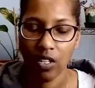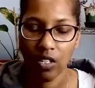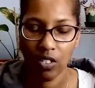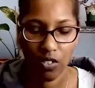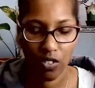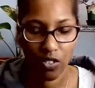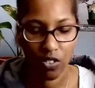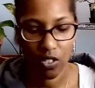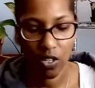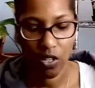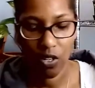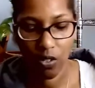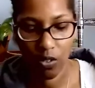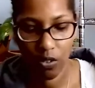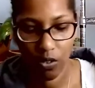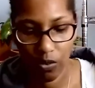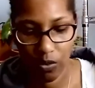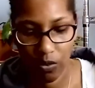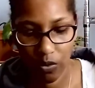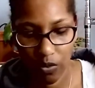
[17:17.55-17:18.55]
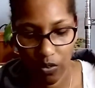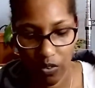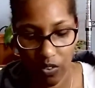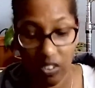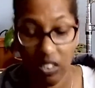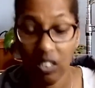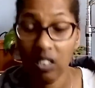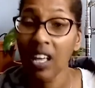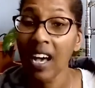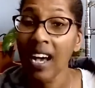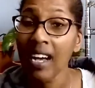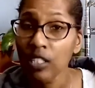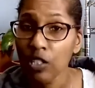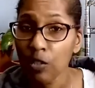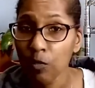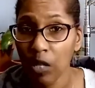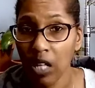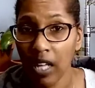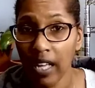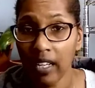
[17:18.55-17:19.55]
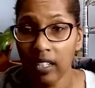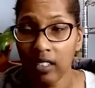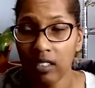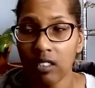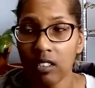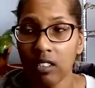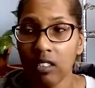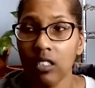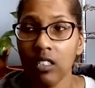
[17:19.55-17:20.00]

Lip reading: So the last plant,